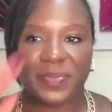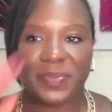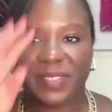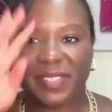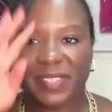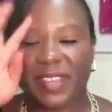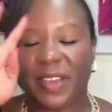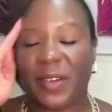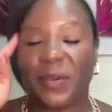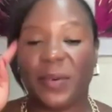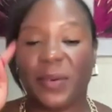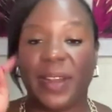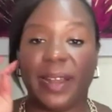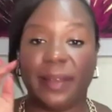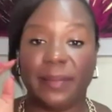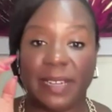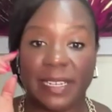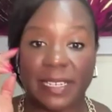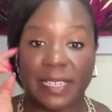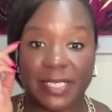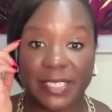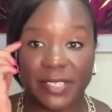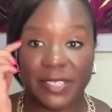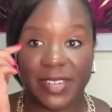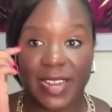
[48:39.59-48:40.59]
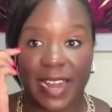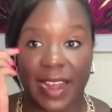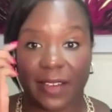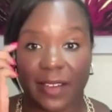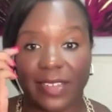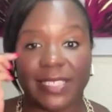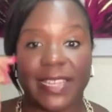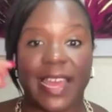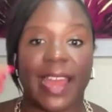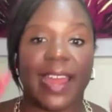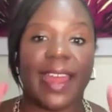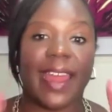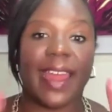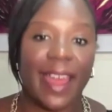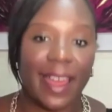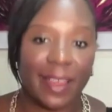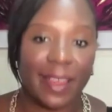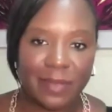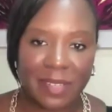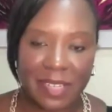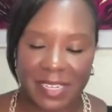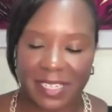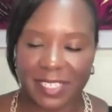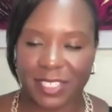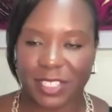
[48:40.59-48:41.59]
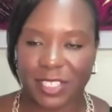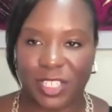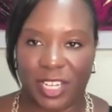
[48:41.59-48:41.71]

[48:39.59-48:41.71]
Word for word: So what I'm going to do now is I am going to